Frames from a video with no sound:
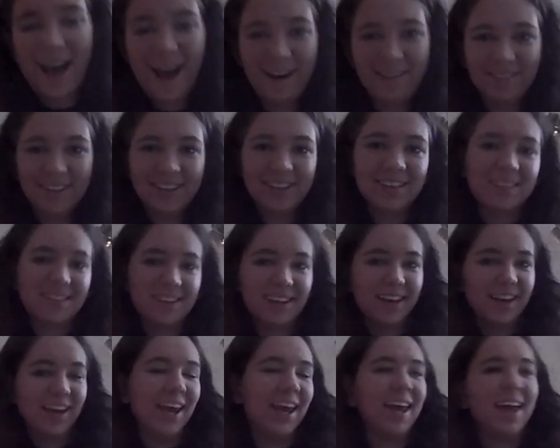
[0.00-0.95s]
haven't
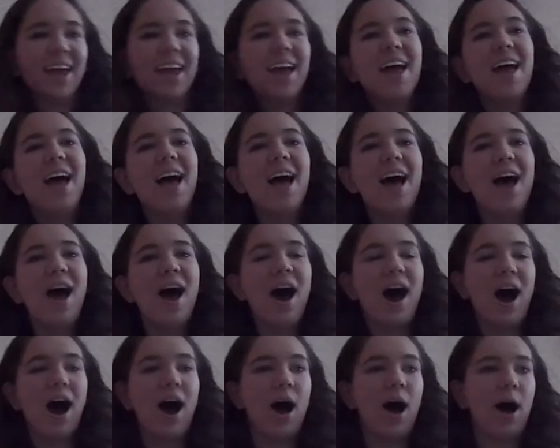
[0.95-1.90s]
seen it,
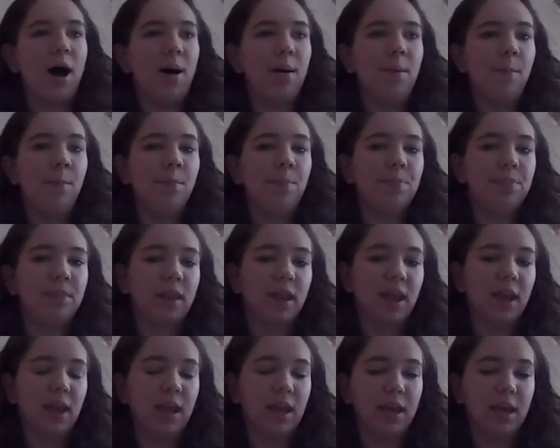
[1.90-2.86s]
um,
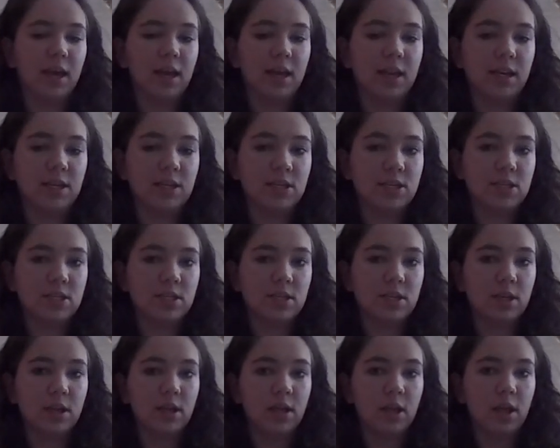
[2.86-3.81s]
and
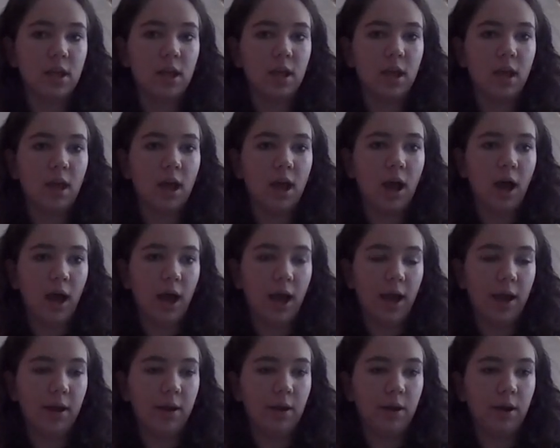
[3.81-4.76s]

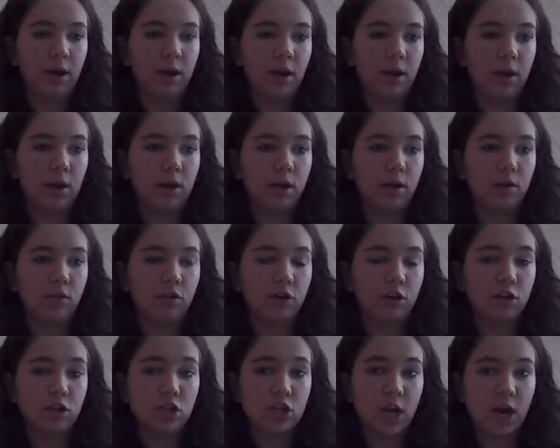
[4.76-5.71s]
I took
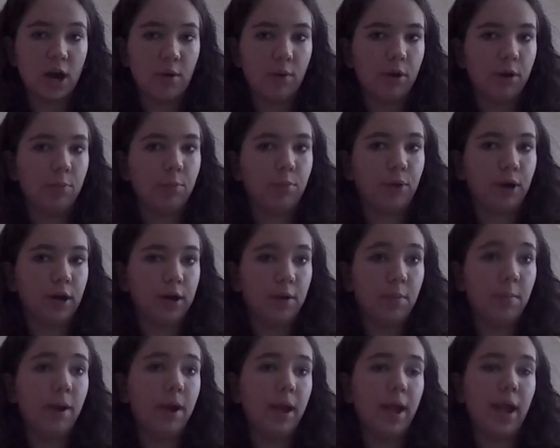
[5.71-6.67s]
a shower and braided
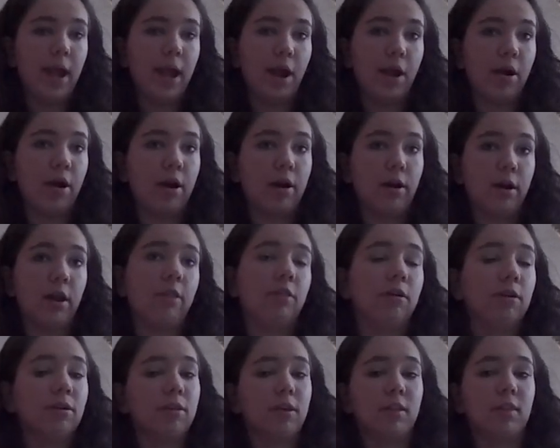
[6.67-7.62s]
my hair, another
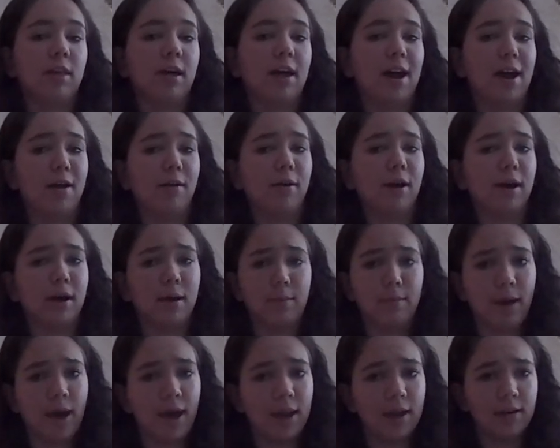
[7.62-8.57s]
thing that I
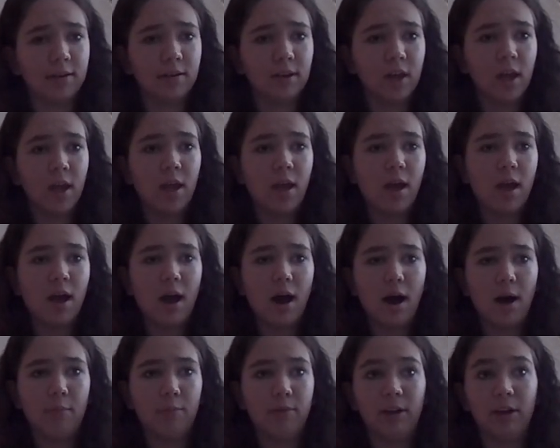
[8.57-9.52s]
recommend,
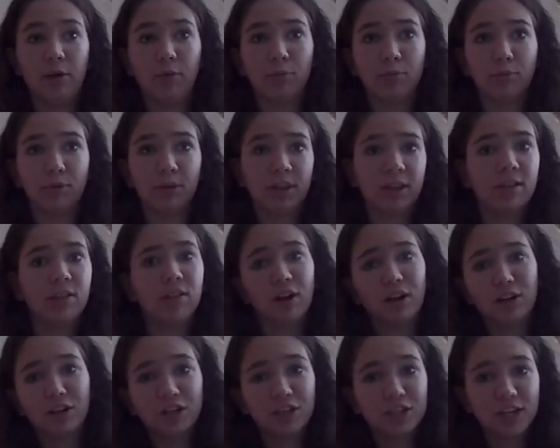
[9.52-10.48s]
um, take a really
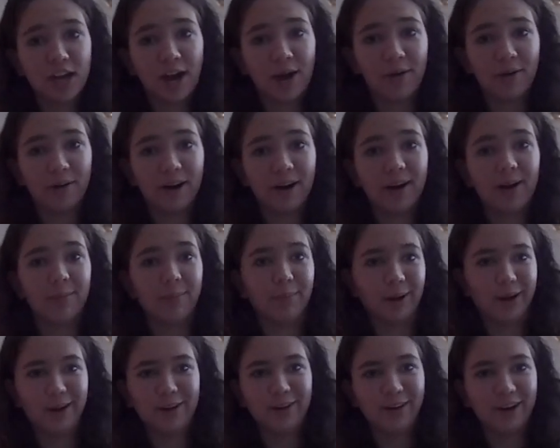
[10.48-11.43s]
long shower,
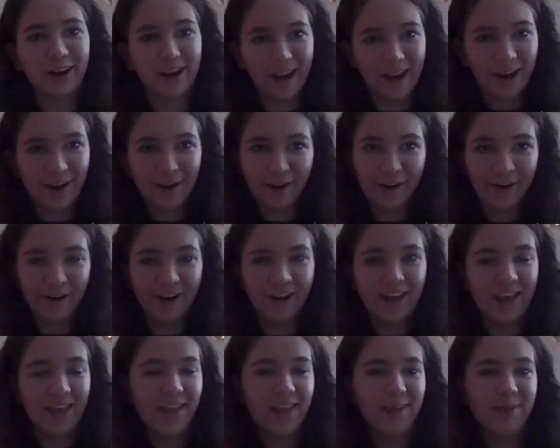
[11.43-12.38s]
braid your hair
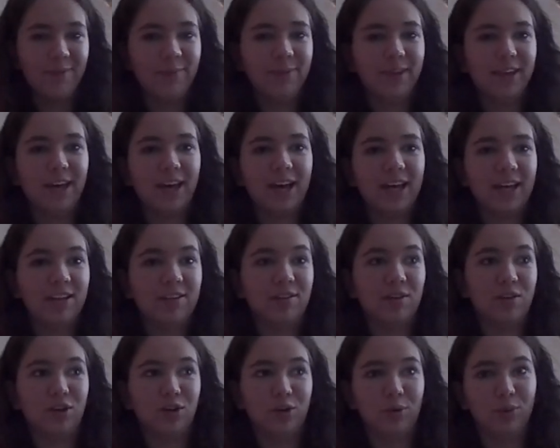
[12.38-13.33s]
because
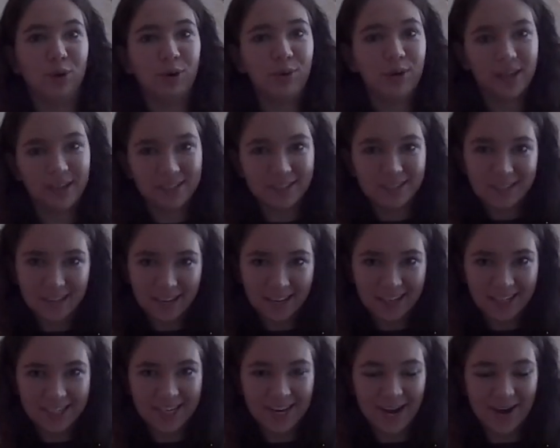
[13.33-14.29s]
you won't get to take a
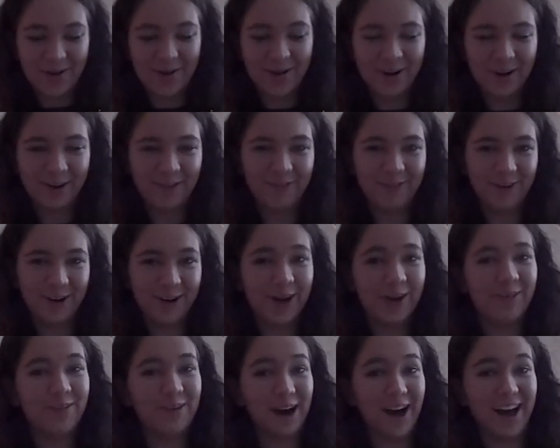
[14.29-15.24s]
shower for a
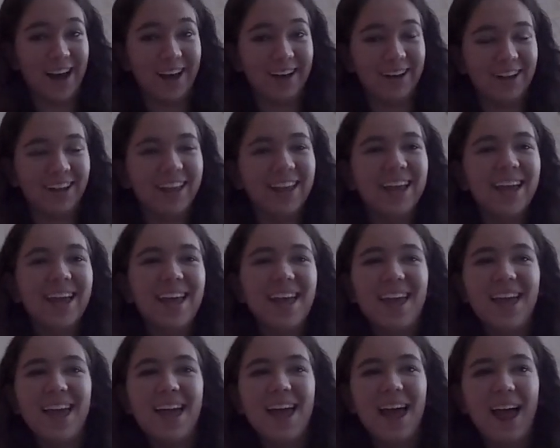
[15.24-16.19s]
while
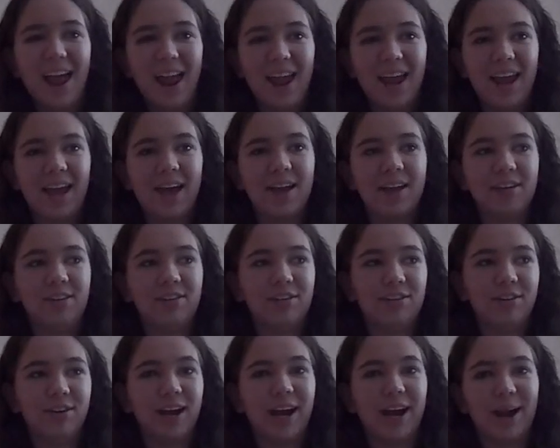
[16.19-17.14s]
and
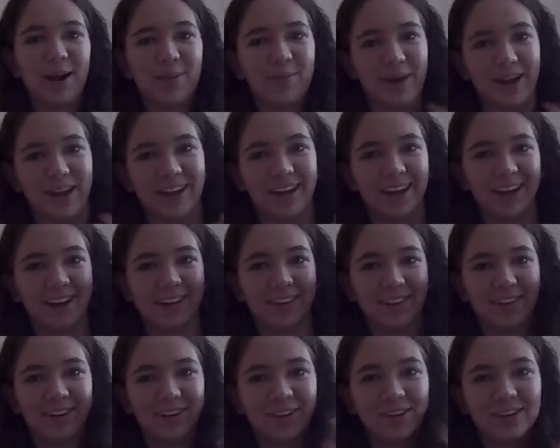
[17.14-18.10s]
your hair might get a
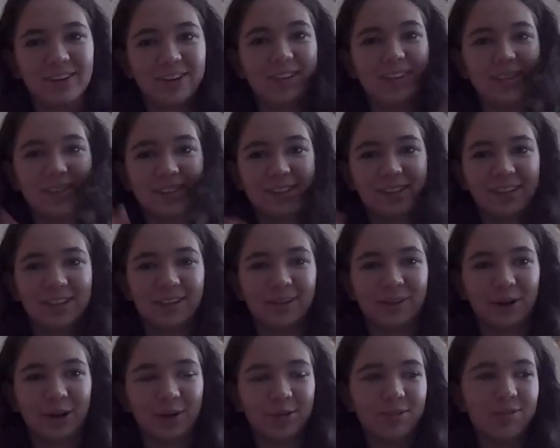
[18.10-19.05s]
little
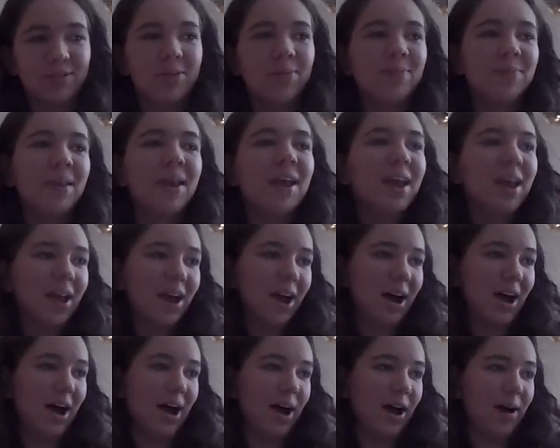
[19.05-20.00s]
gross.
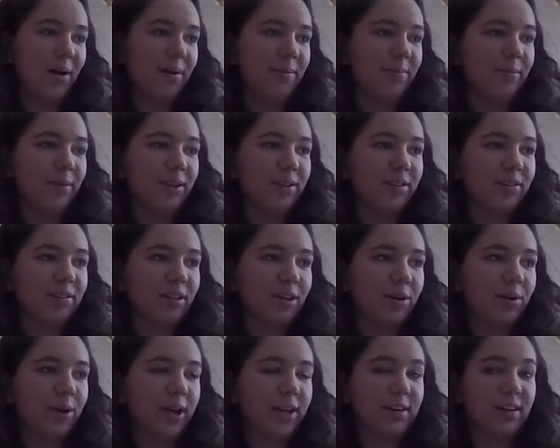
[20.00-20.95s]
Um, so
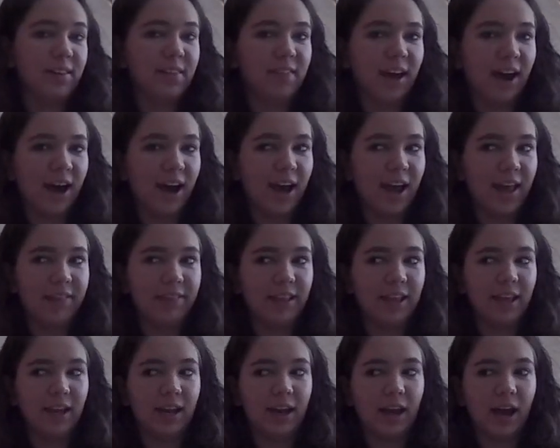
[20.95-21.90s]
I did that and
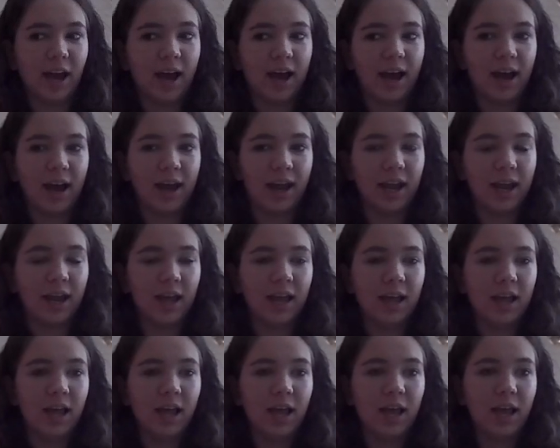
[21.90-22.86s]
then I
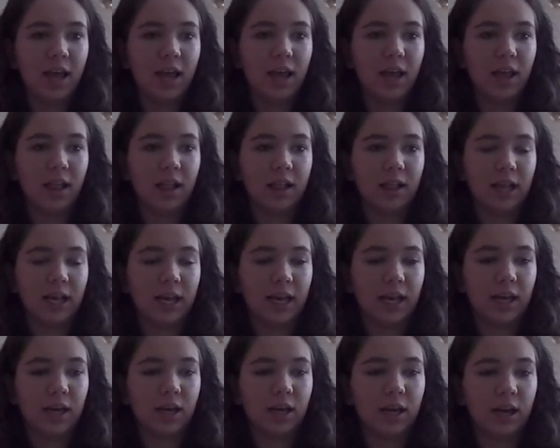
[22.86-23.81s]

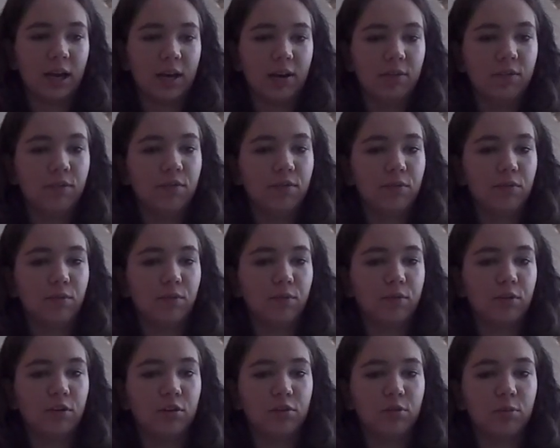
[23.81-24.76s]
like kind of
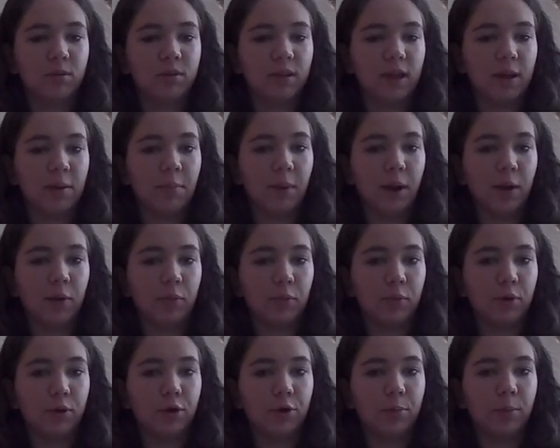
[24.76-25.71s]
just was in my
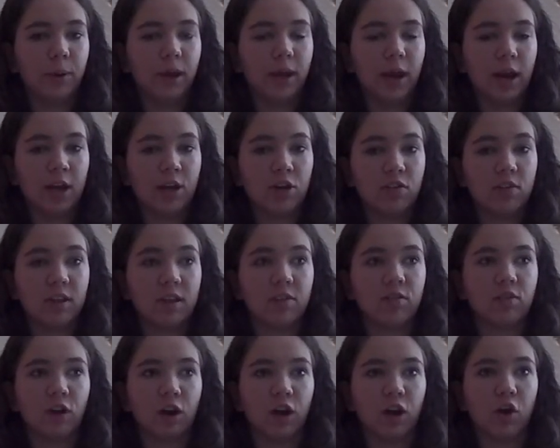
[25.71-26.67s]
room and I just like
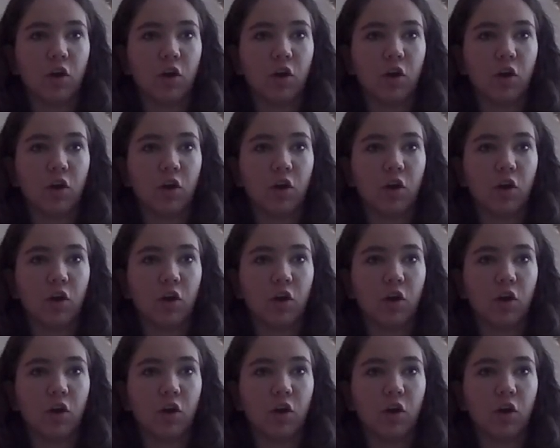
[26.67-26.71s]
started